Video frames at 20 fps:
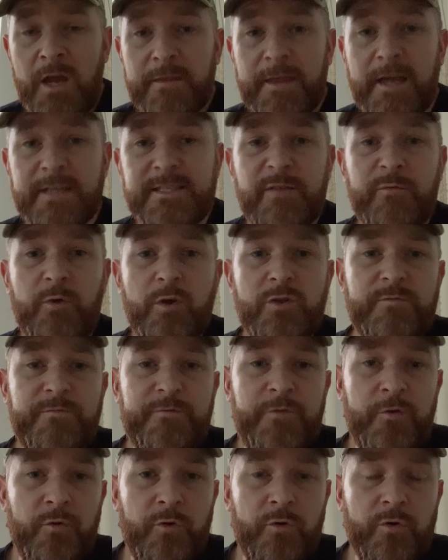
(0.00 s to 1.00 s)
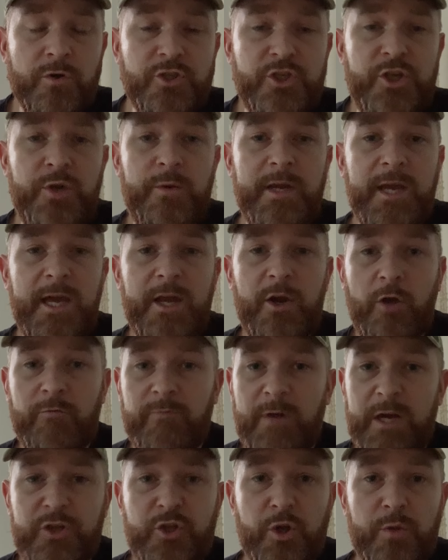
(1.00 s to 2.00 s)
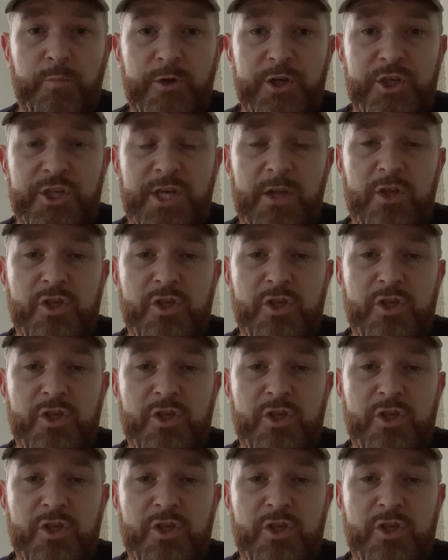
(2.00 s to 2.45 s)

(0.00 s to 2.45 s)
Thanks everyone for tuning in. I really do appreciate